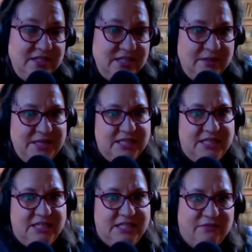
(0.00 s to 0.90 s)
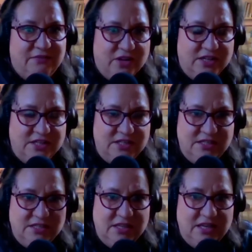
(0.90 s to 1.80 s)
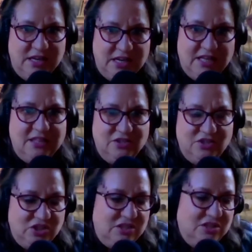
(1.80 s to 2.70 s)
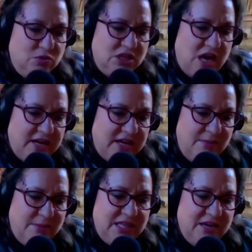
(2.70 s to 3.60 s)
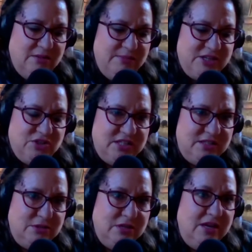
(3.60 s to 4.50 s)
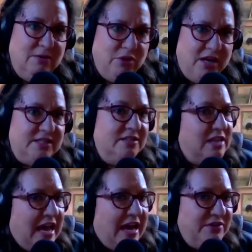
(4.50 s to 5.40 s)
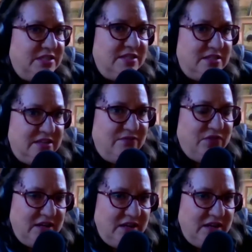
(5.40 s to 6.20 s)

Tell me the difference in ethos, just as we're talking about the Arometrix process. How is this different?